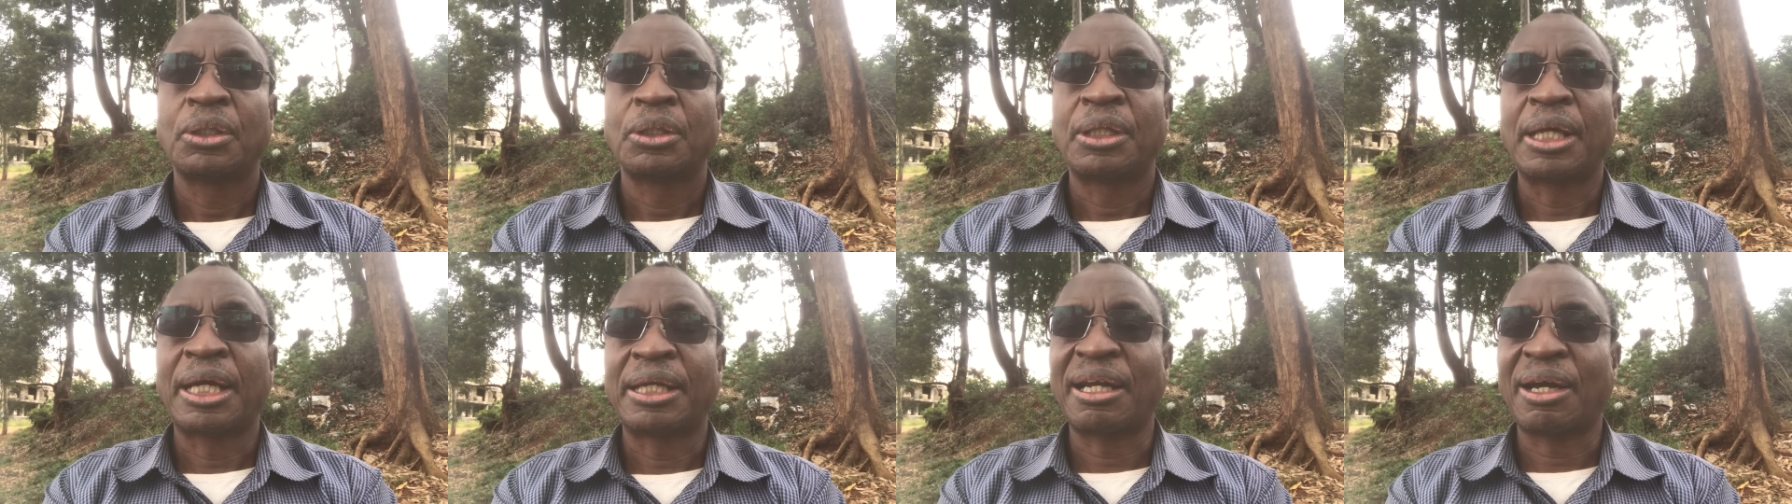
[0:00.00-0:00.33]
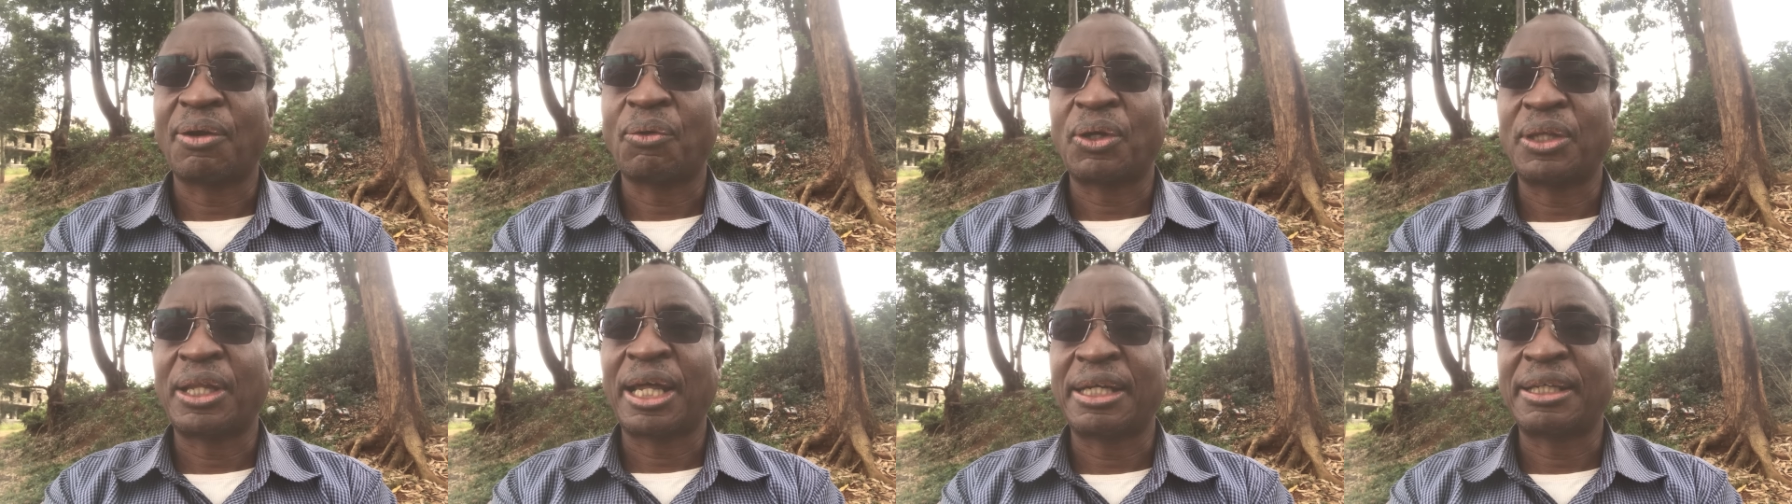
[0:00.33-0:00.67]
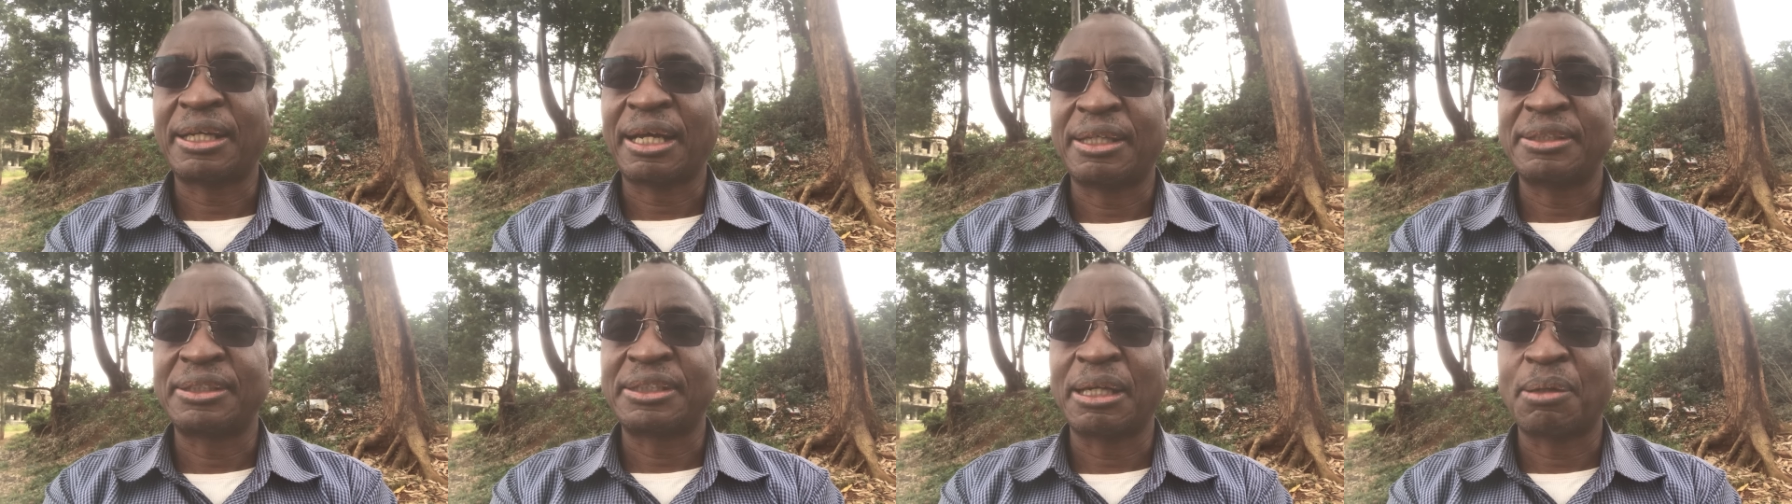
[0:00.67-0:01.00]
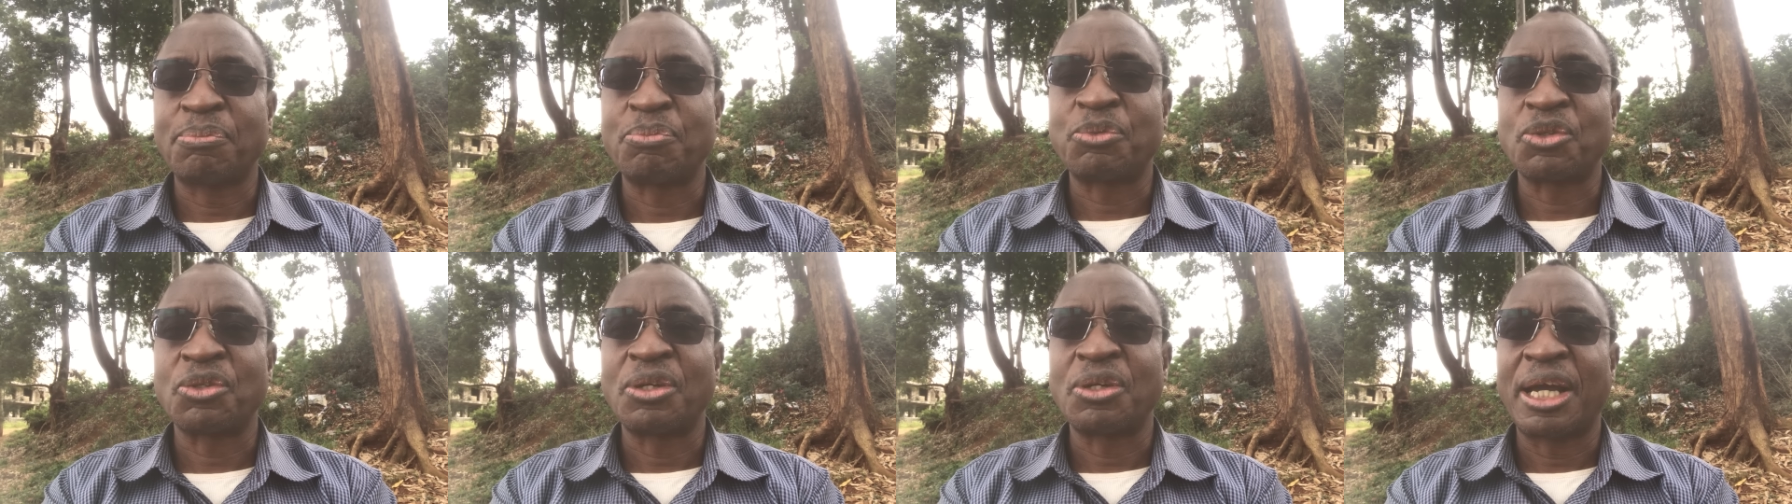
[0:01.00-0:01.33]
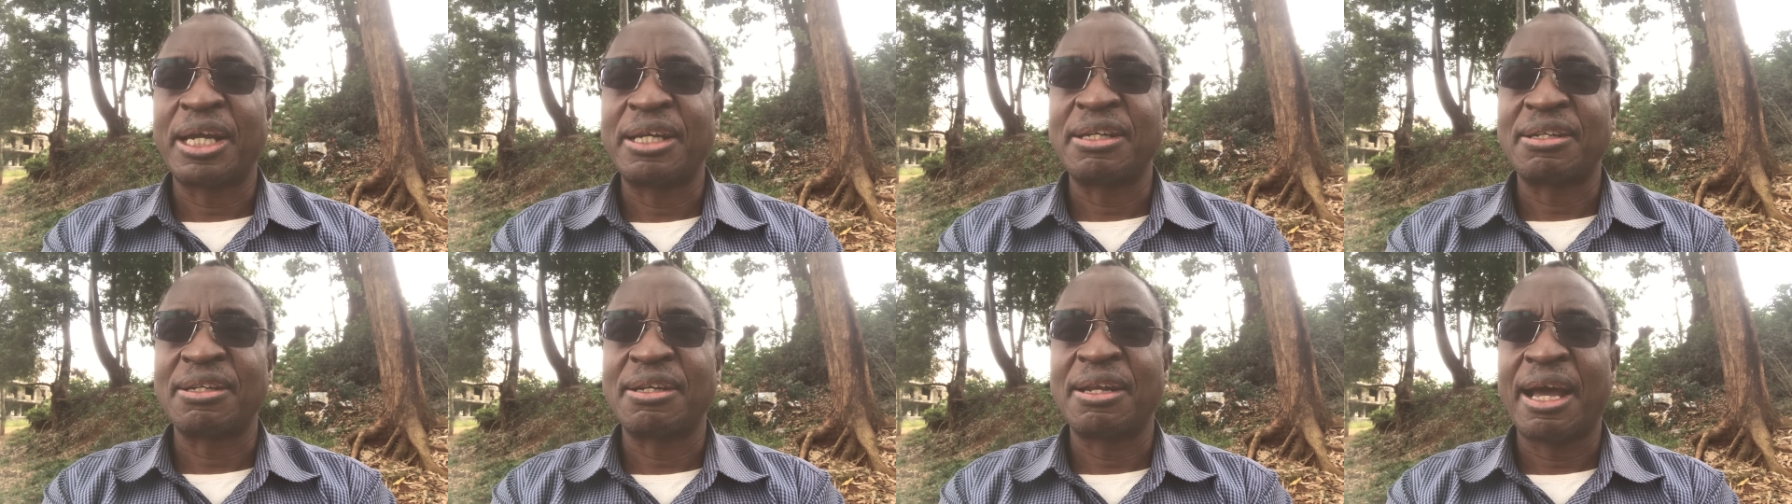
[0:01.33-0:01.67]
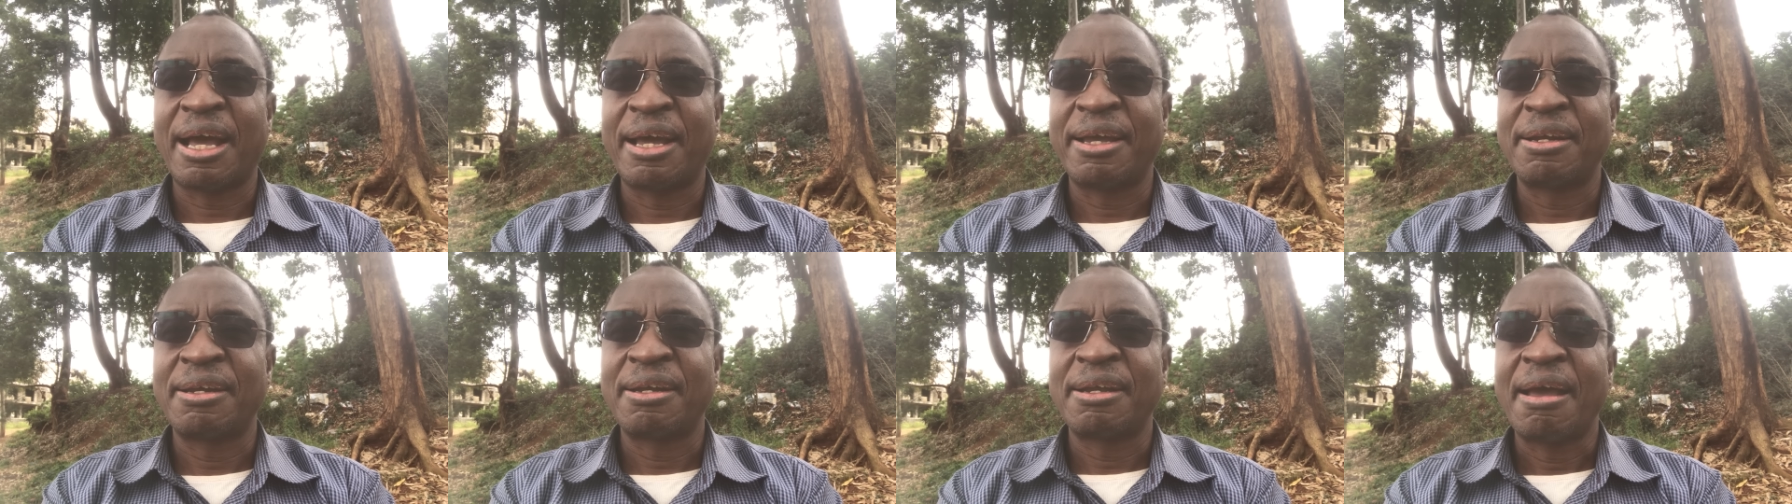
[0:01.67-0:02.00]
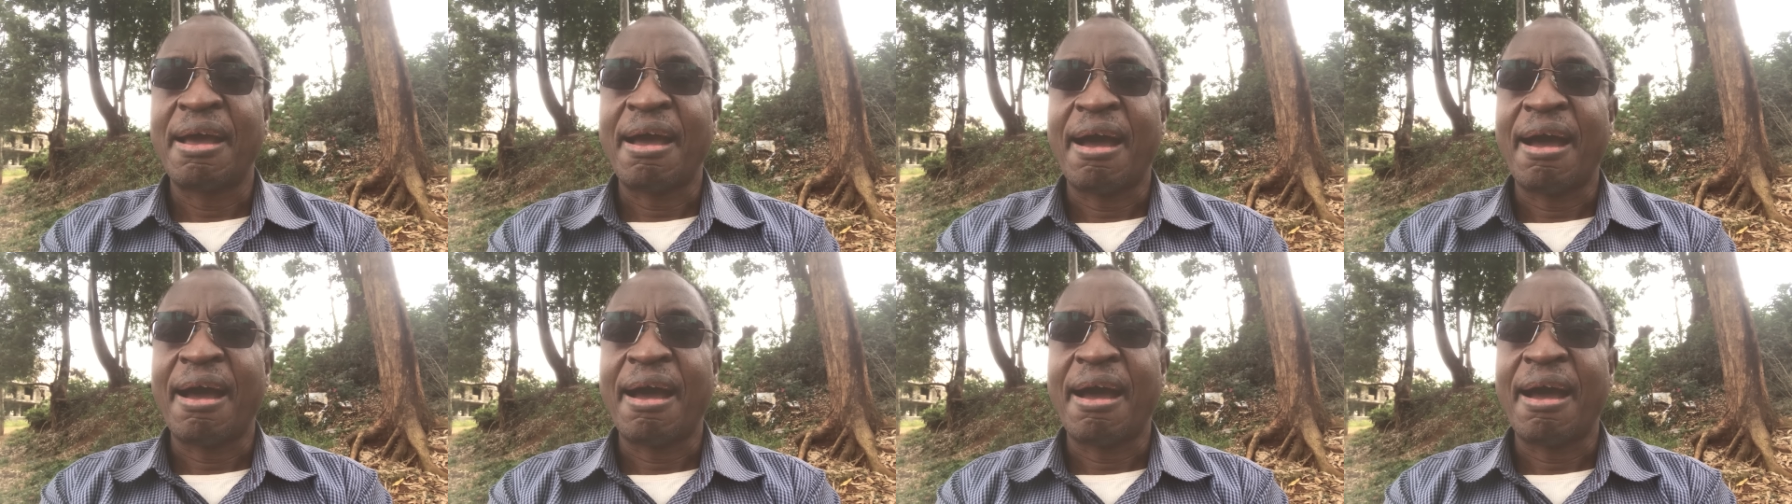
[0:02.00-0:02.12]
that that adds up to 99.